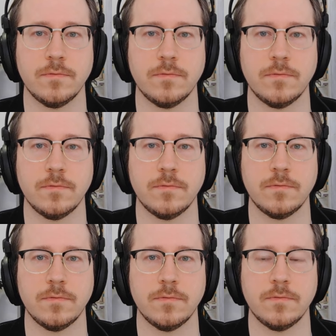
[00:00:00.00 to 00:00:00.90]

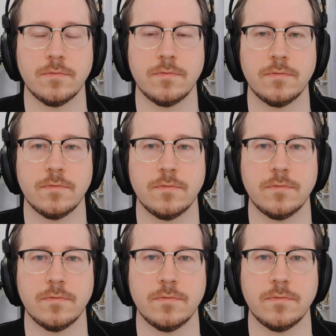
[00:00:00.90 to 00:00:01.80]

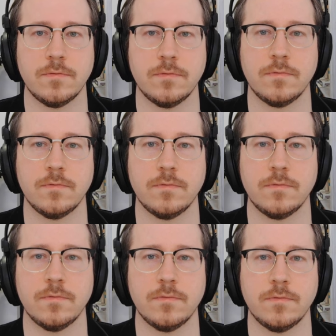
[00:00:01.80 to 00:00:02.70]

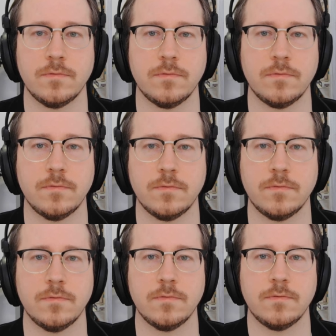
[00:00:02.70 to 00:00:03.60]

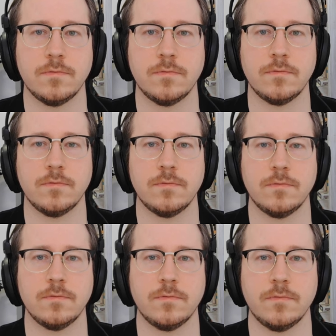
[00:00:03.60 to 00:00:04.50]

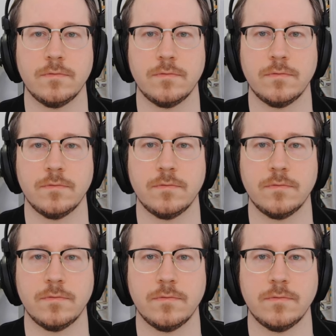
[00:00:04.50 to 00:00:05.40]

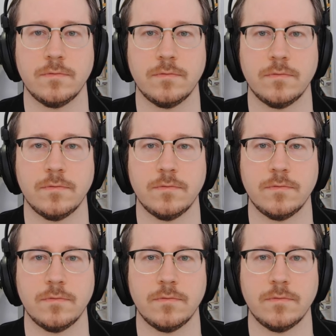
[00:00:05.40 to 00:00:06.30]

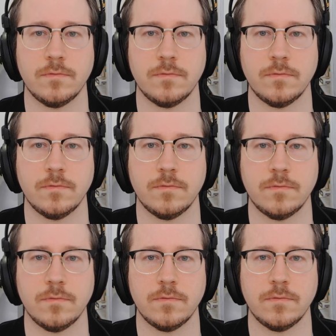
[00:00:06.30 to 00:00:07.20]

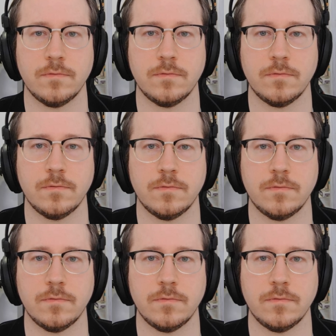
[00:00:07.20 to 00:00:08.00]
This person isn't speaking.